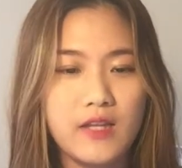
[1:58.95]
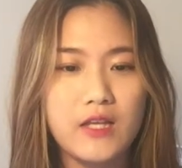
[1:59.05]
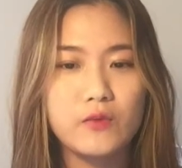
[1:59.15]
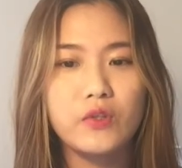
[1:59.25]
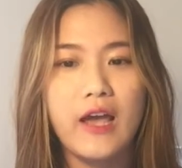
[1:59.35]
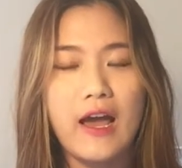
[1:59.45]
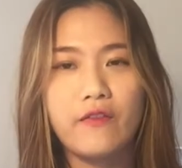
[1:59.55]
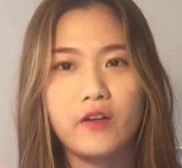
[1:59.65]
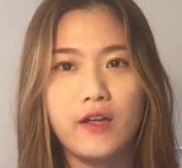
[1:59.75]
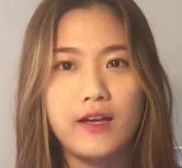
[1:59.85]

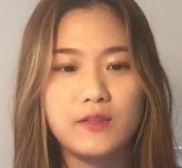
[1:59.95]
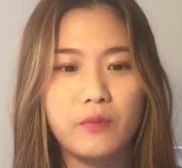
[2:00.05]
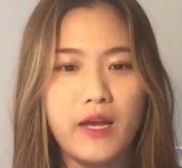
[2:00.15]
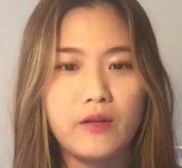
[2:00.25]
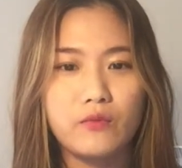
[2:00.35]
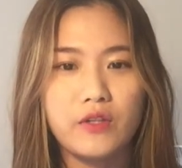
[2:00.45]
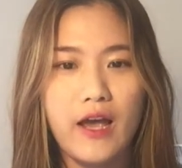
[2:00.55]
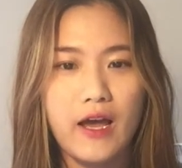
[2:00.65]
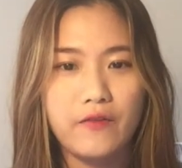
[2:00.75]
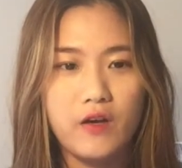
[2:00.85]
Xplan would
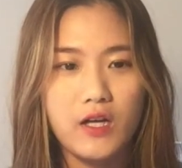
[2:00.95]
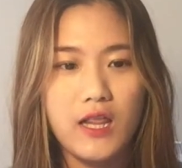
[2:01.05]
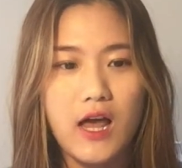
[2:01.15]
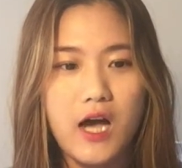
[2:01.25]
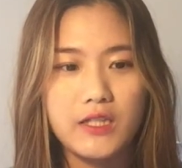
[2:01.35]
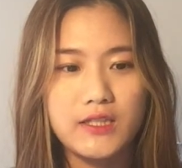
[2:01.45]
have a client